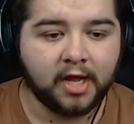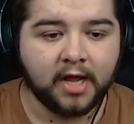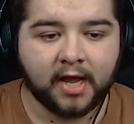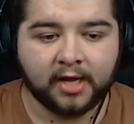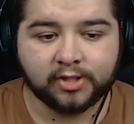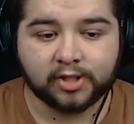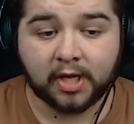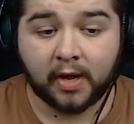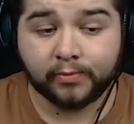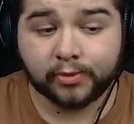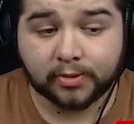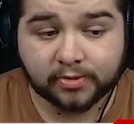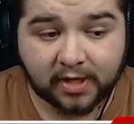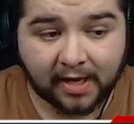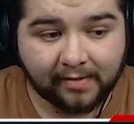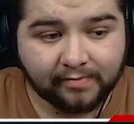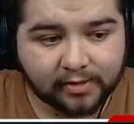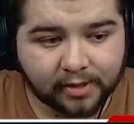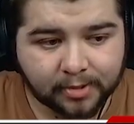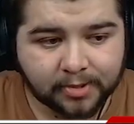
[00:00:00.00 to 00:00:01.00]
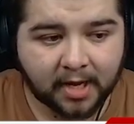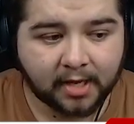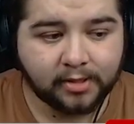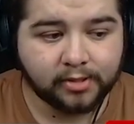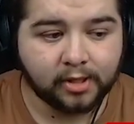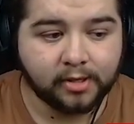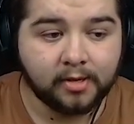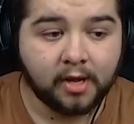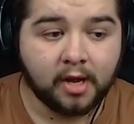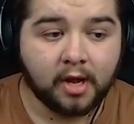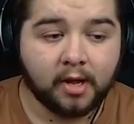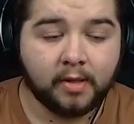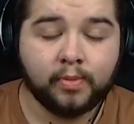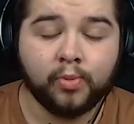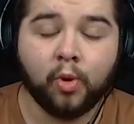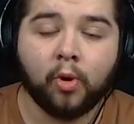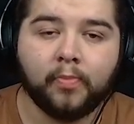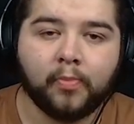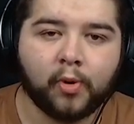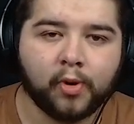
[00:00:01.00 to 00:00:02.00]
In terms of team defending,
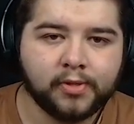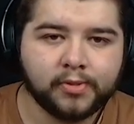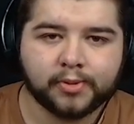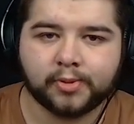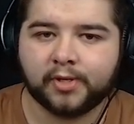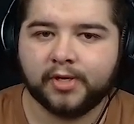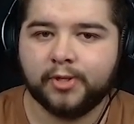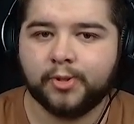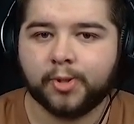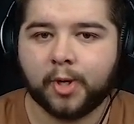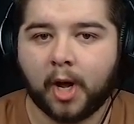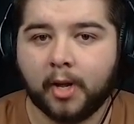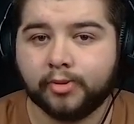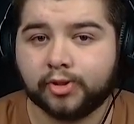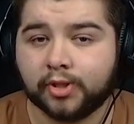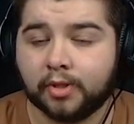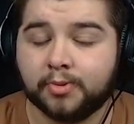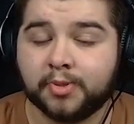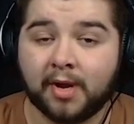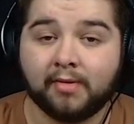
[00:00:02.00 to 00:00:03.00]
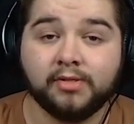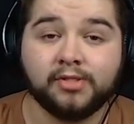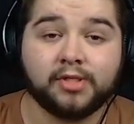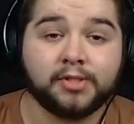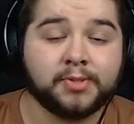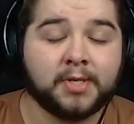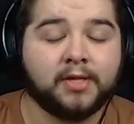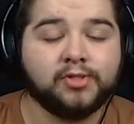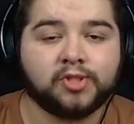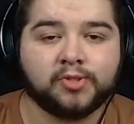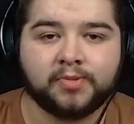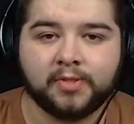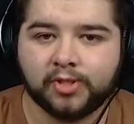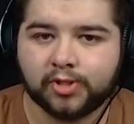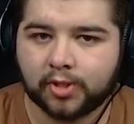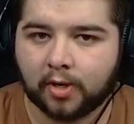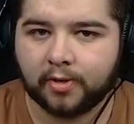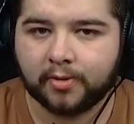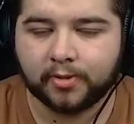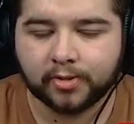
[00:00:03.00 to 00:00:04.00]
0.35, so very defensively
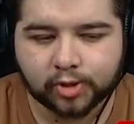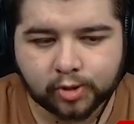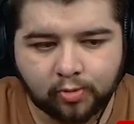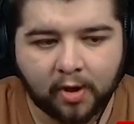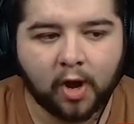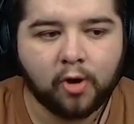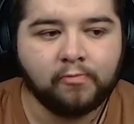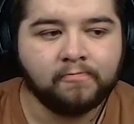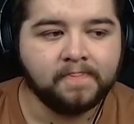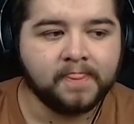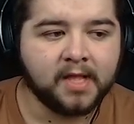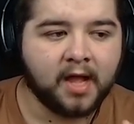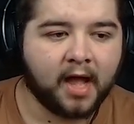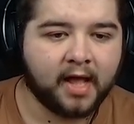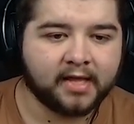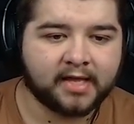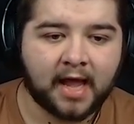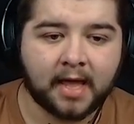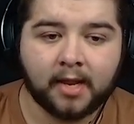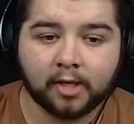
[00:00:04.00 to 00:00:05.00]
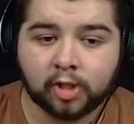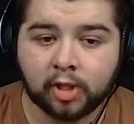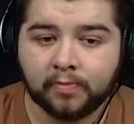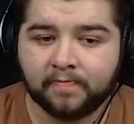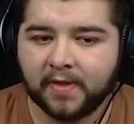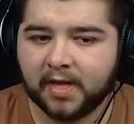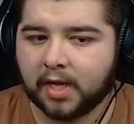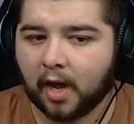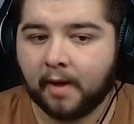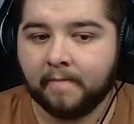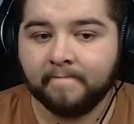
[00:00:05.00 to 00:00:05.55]
solid as well. Again, it could be a